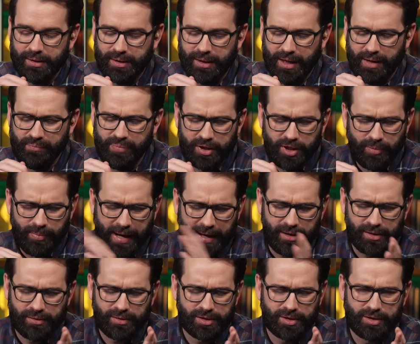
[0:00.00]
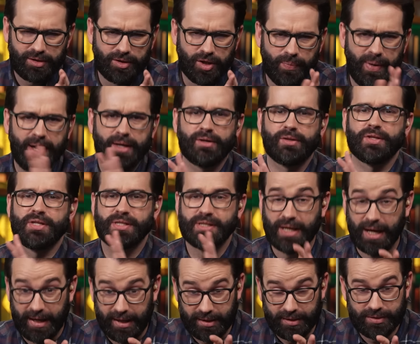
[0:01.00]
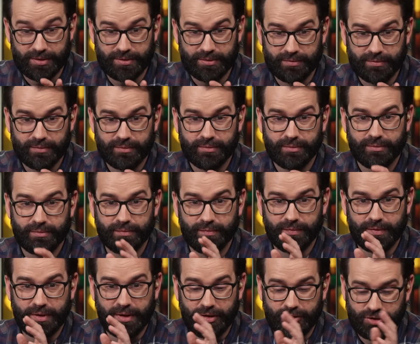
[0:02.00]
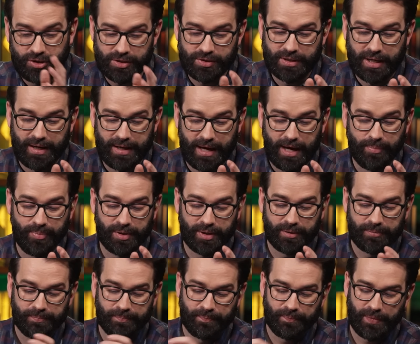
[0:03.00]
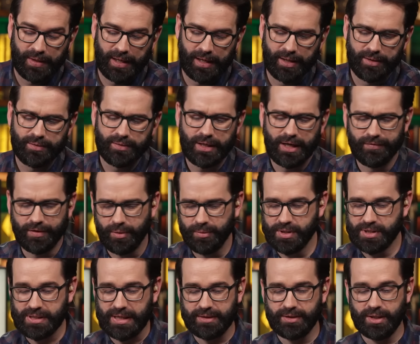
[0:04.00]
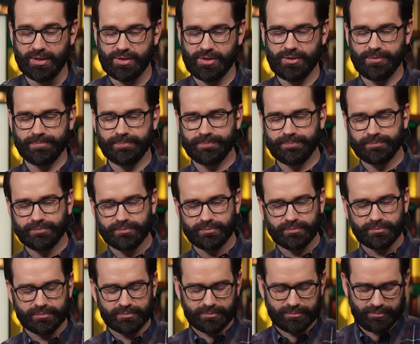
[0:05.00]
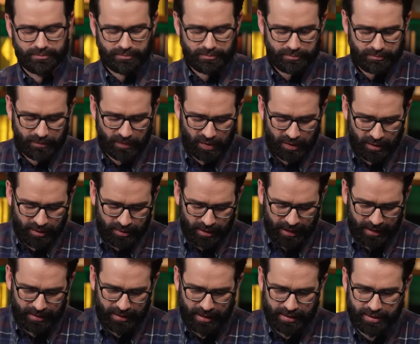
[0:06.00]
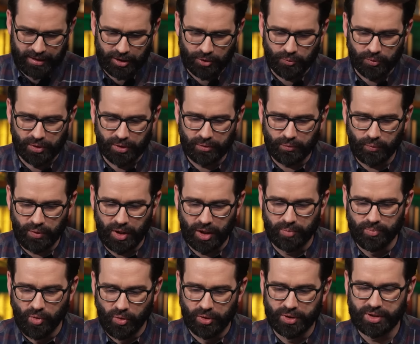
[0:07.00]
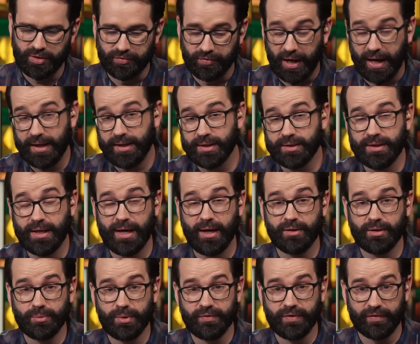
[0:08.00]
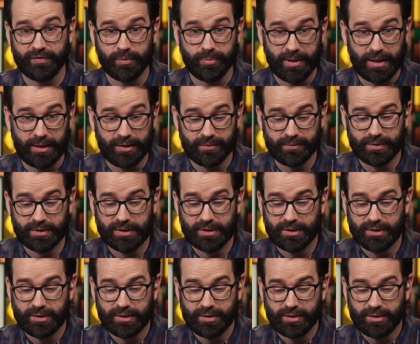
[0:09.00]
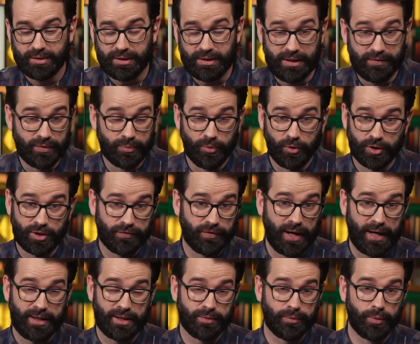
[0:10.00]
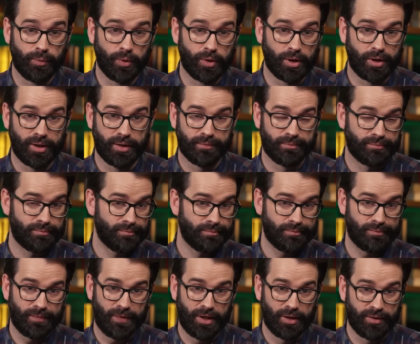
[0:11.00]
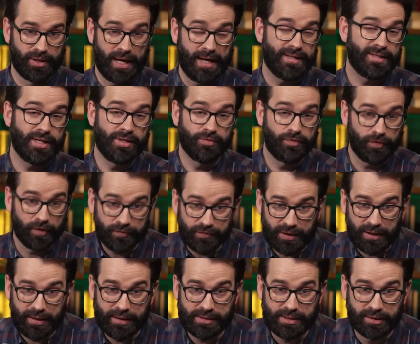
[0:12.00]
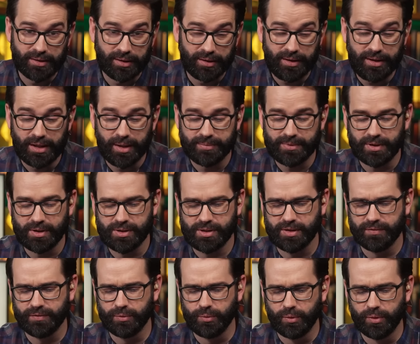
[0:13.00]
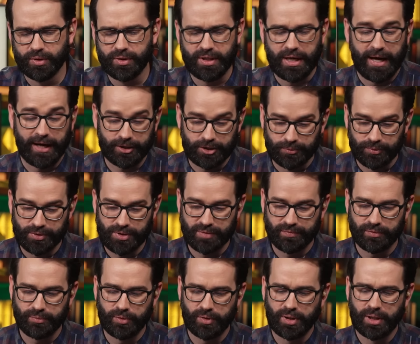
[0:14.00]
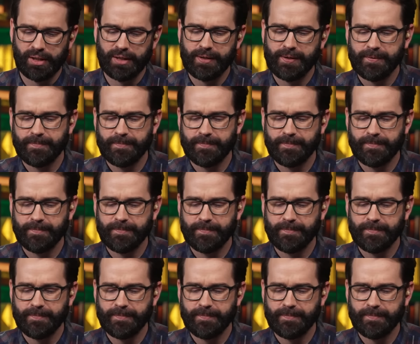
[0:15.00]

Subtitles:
But no matter the sides, it's just not happening. And I've always said this, that I think we are more divided now than we've ever been, even more divided than we were in, you know, the 1850s and the lead up to the Civil War, the actual Civil War.